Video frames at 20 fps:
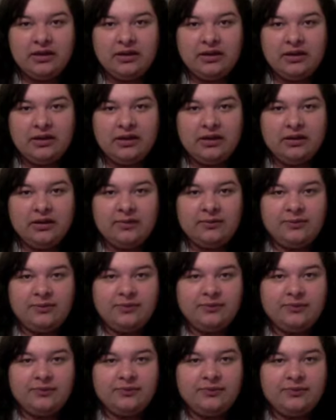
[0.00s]

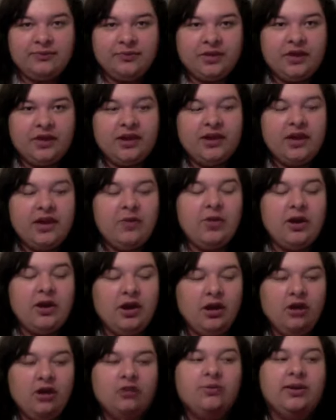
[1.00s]
Um, like I went
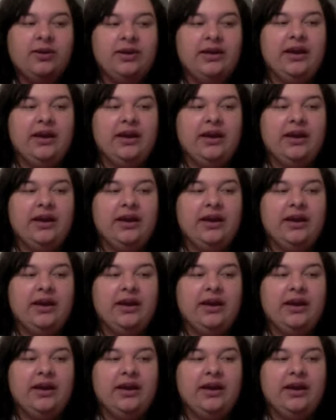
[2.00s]
all the way